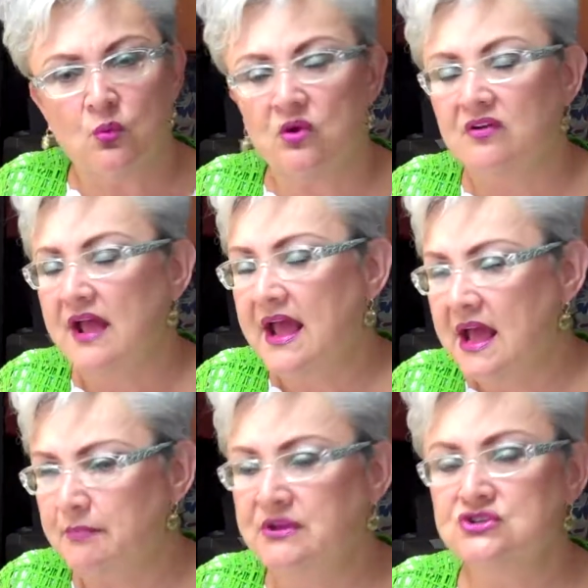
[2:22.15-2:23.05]
We're
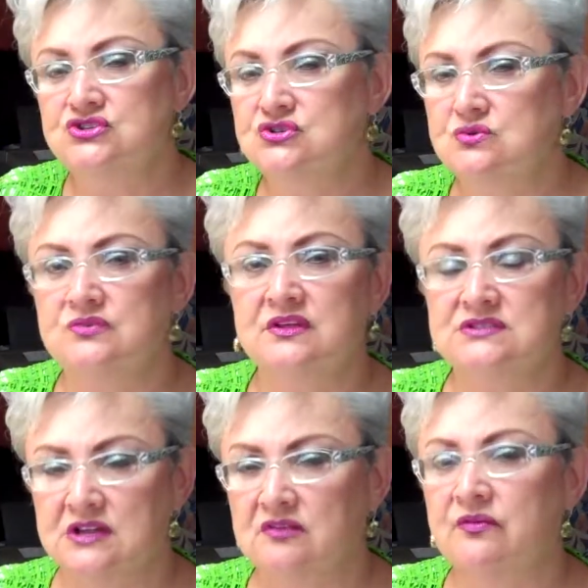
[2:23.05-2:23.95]
happy to do the
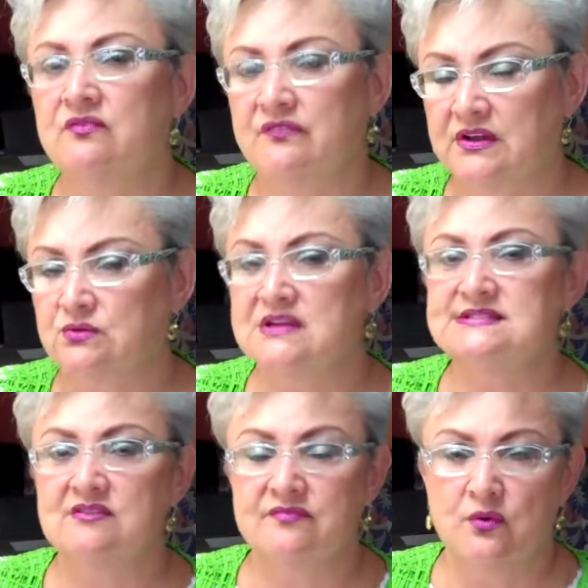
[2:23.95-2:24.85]
telephone
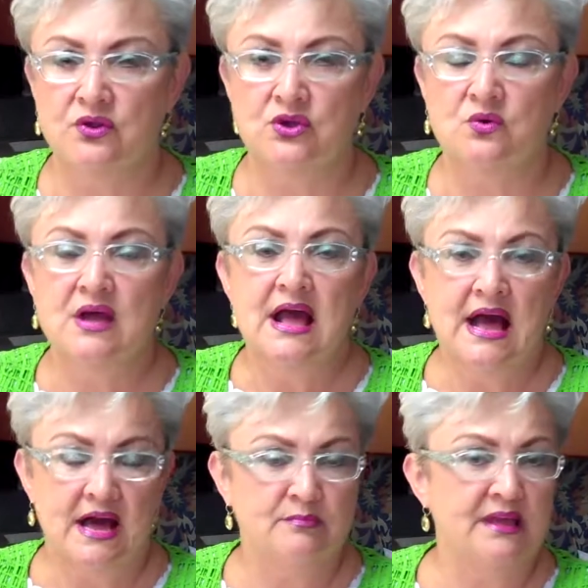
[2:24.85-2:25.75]
fundraising for you
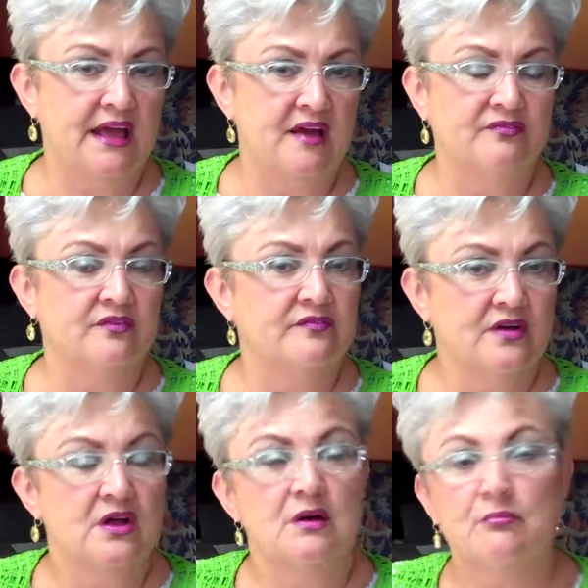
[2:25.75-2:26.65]
on behalf of
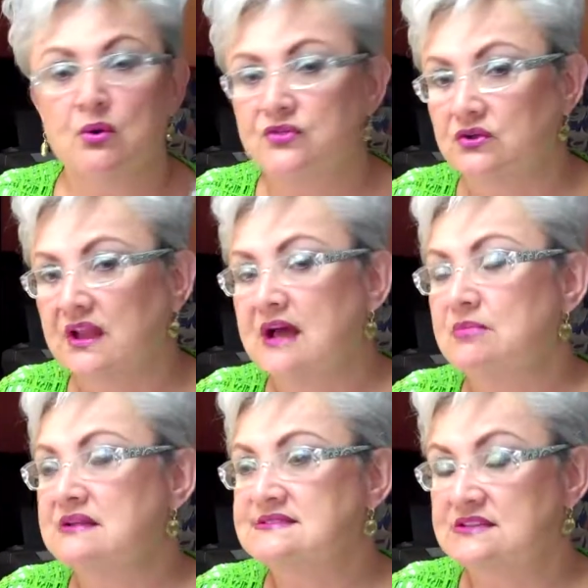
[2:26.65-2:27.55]
both your
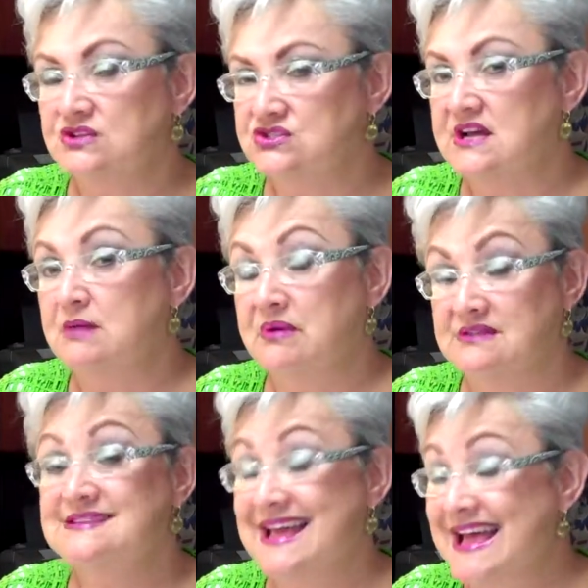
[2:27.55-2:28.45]
Lybunts and your
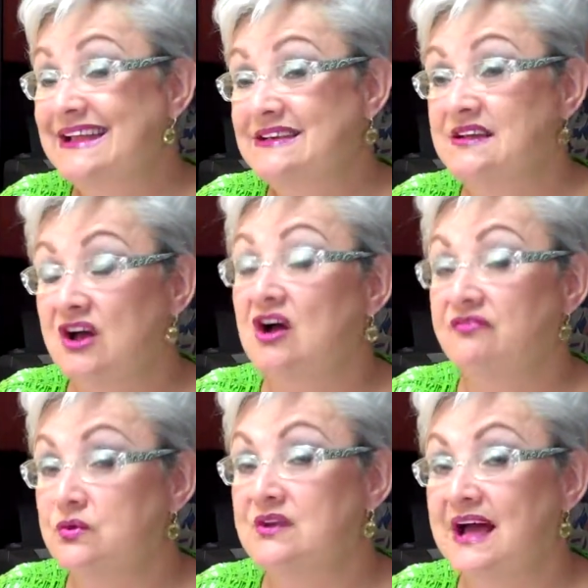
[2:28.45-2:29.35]
sybunts and a
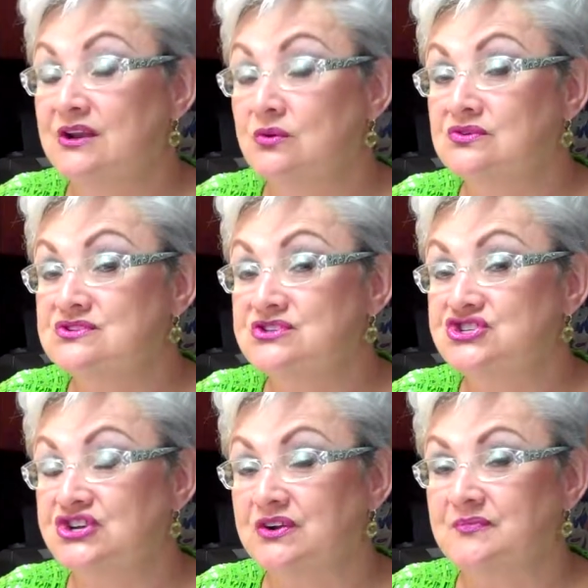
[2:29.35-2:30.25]
few non-donors this
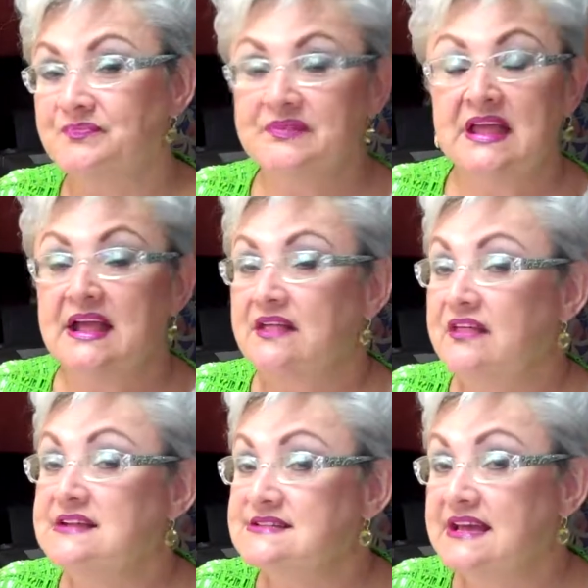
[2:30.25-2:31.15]
year.
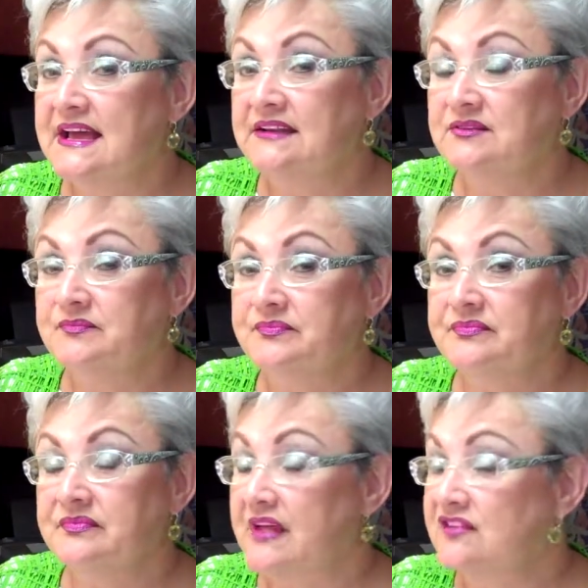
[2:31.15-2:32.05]
Thanks again.
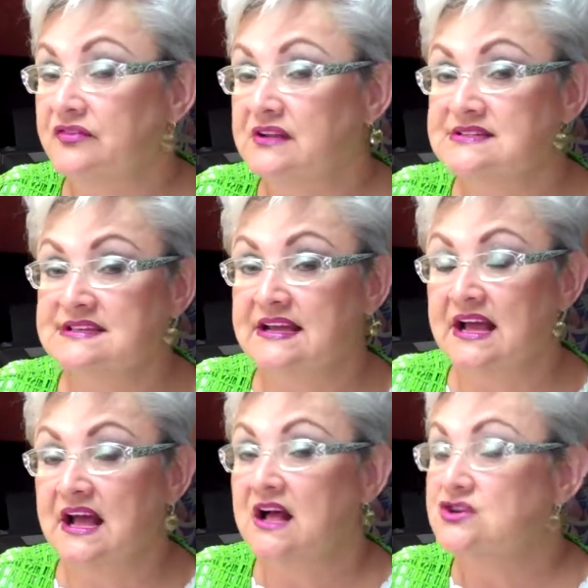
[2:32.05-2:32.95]
Thanks for listening.
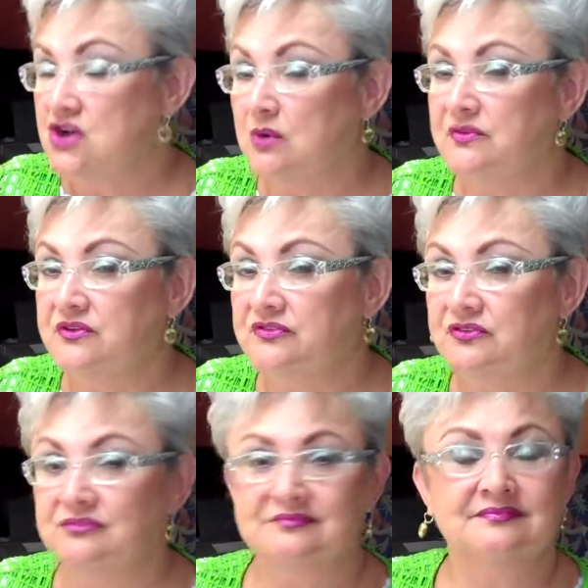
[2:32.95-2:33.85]
Talk with you
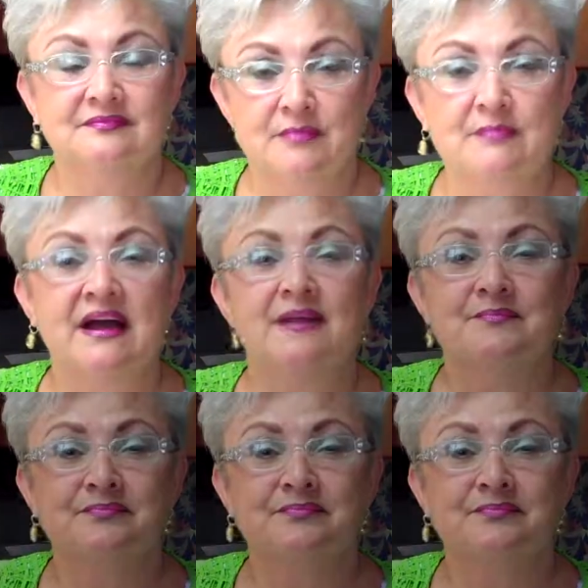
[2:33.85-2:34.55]
soon. Bye-bye.